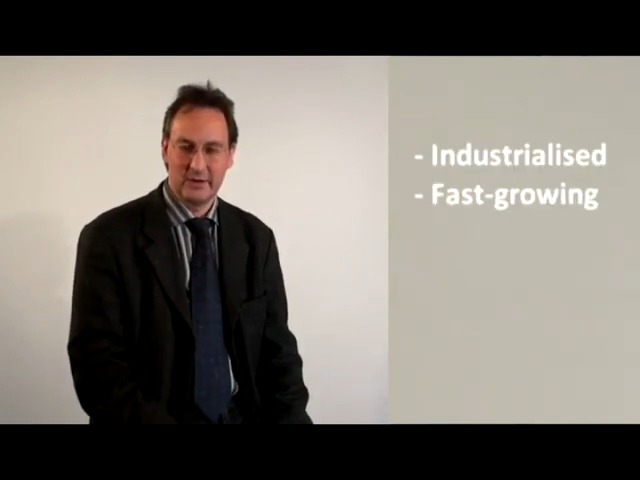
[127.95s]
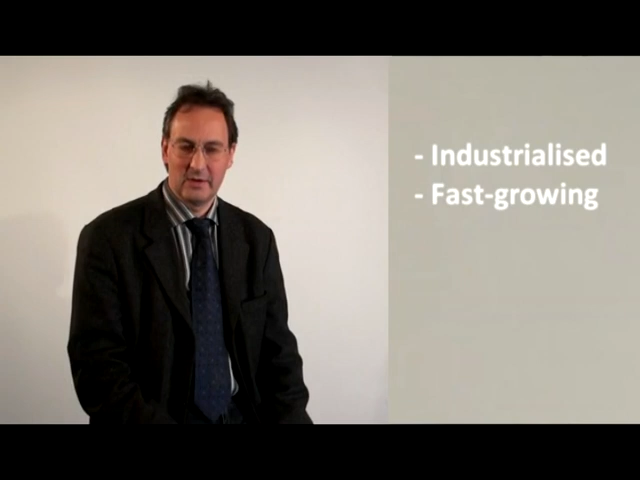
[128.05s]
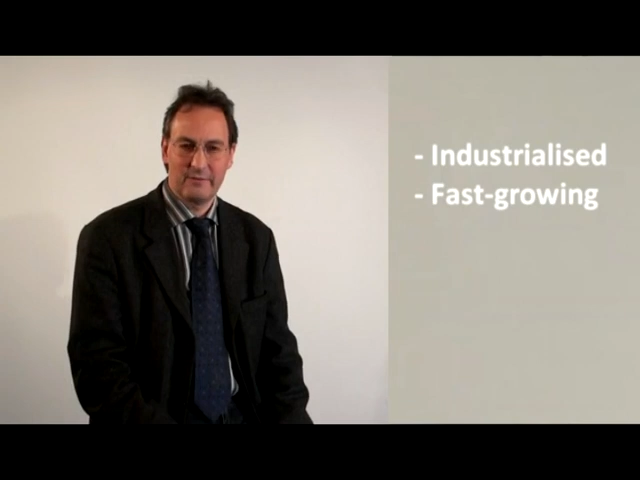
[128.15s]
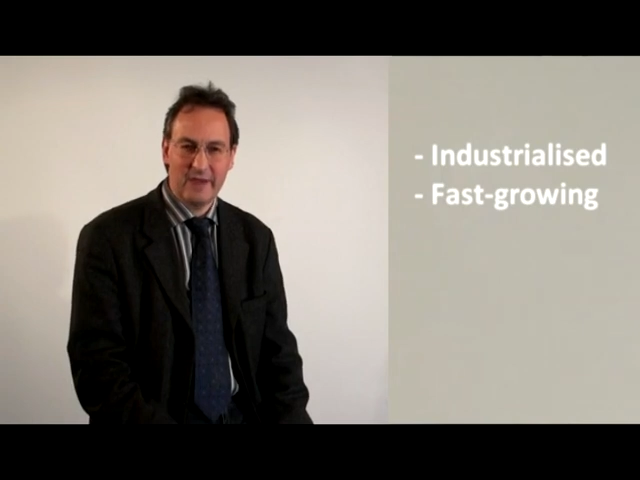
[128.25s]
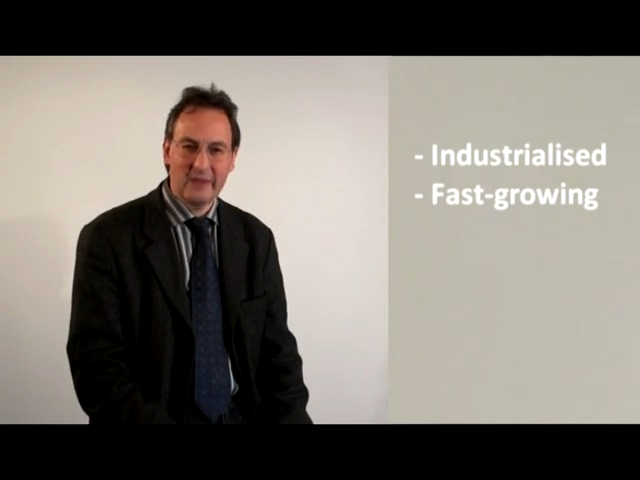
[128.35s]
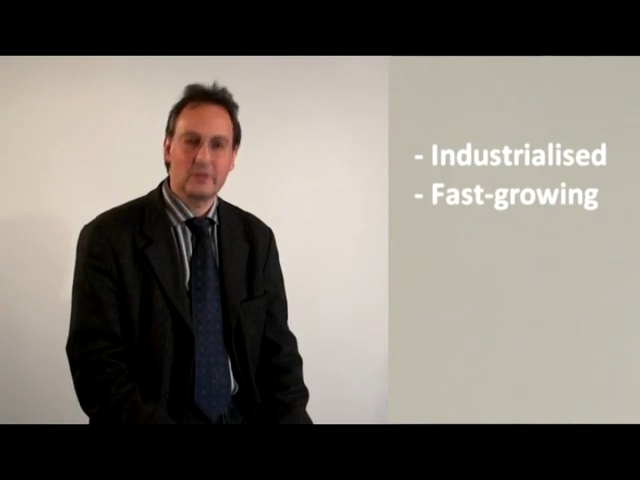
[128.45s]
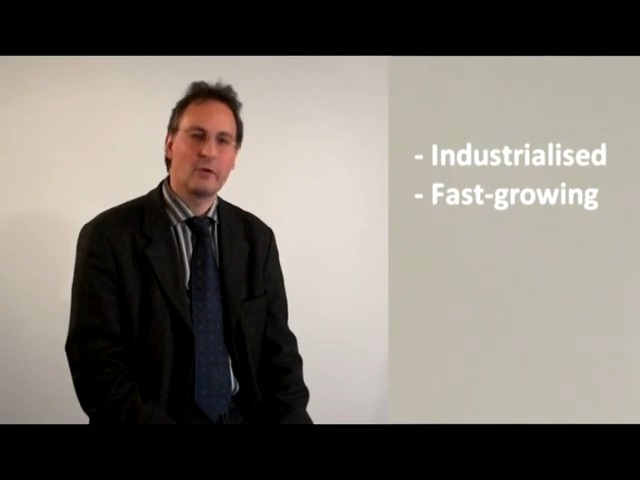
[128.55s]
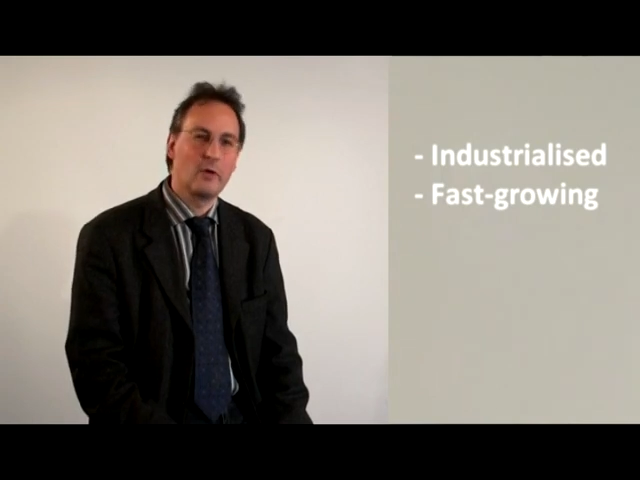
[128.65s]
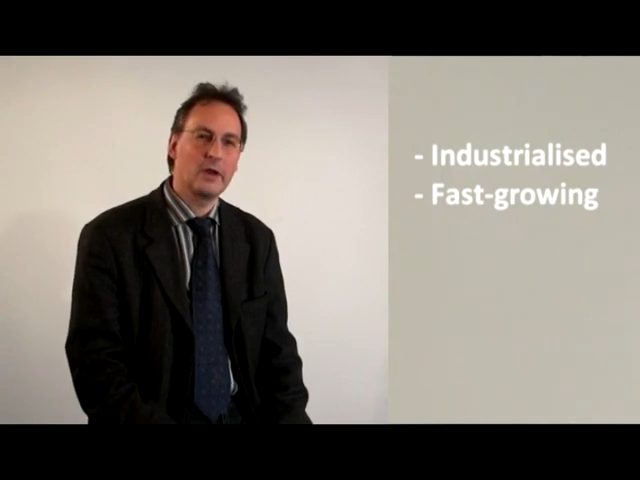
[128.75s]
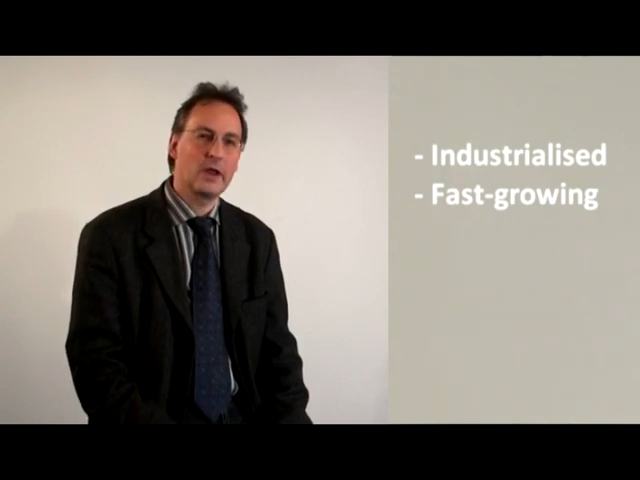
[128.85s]

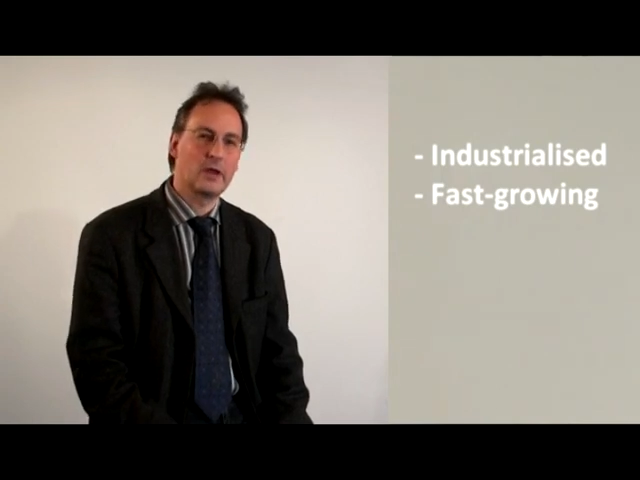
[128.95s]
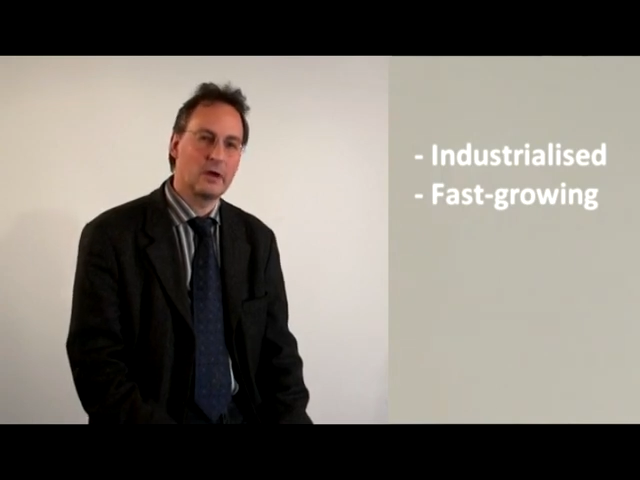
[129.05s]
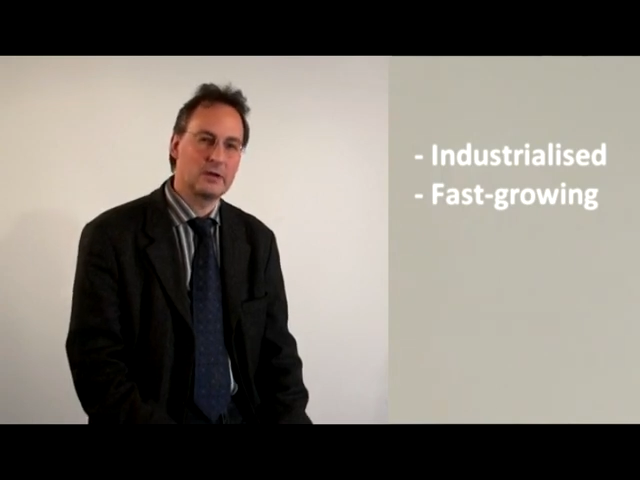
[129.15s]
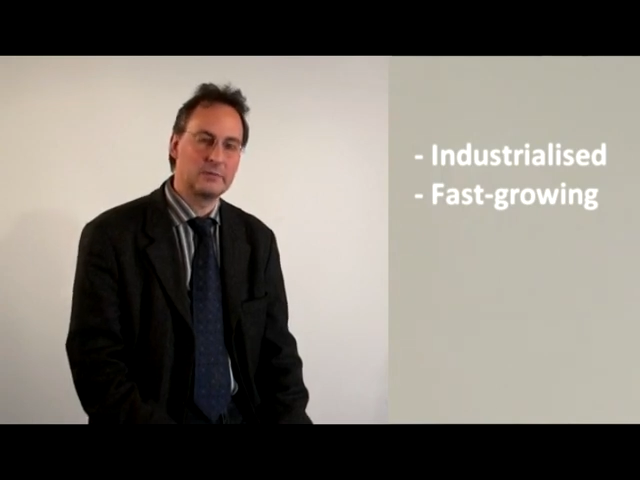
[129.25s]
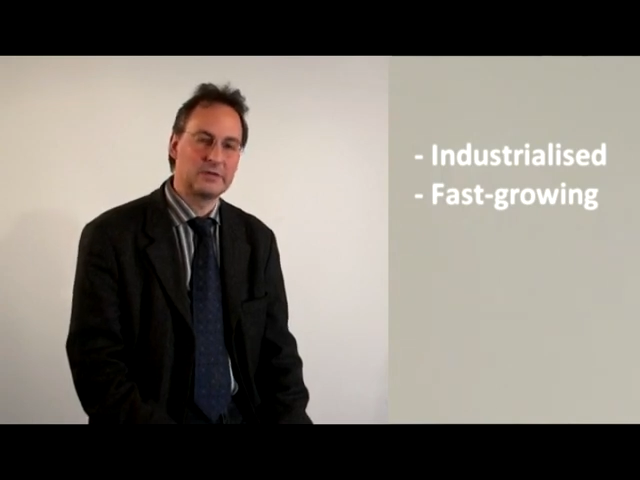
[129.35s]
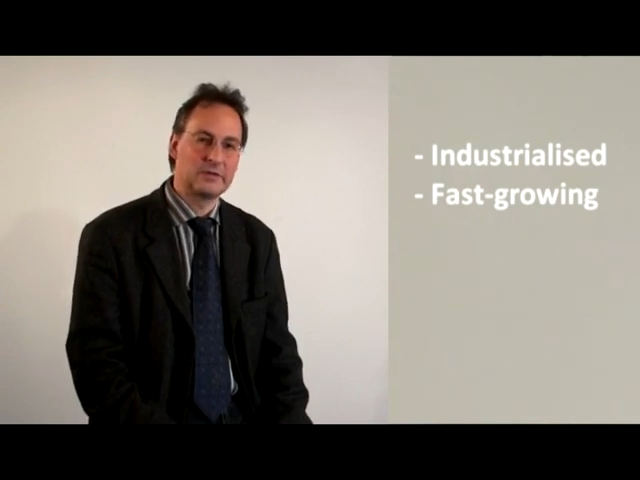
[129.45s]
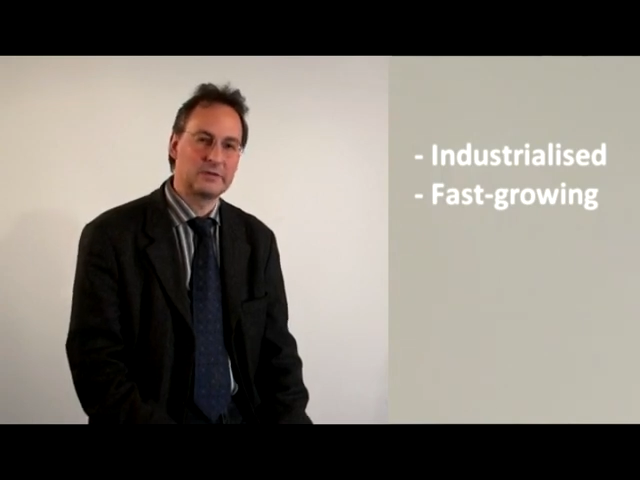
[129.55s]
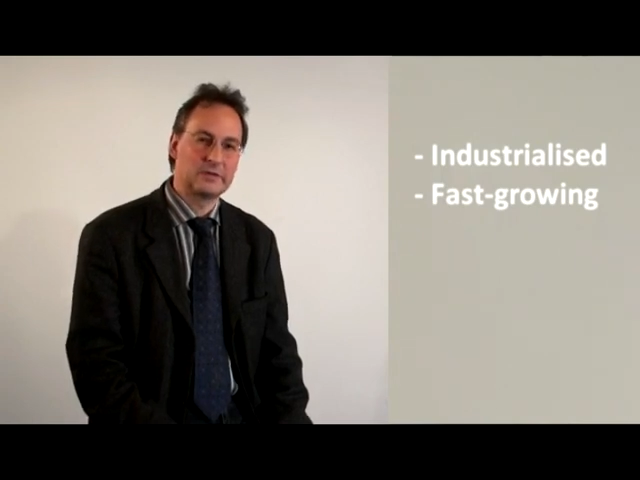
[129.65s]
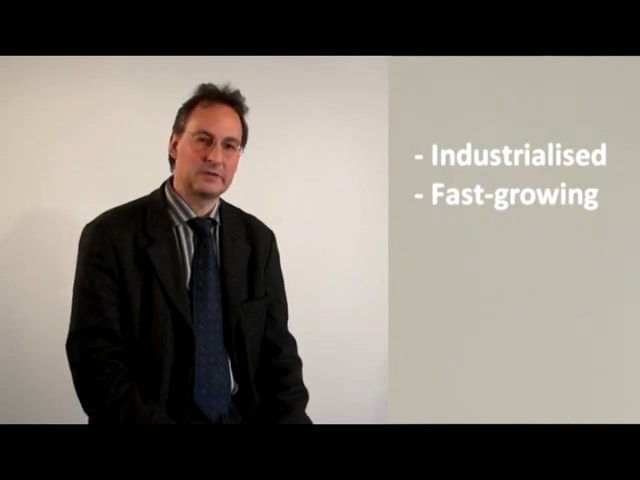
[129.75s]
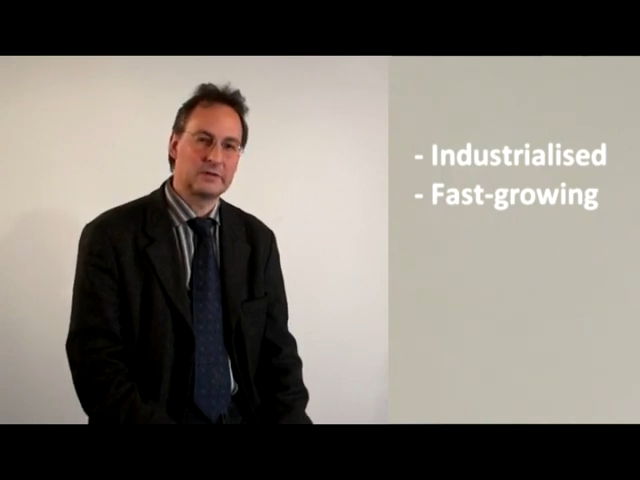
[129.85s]
fast-growing economies,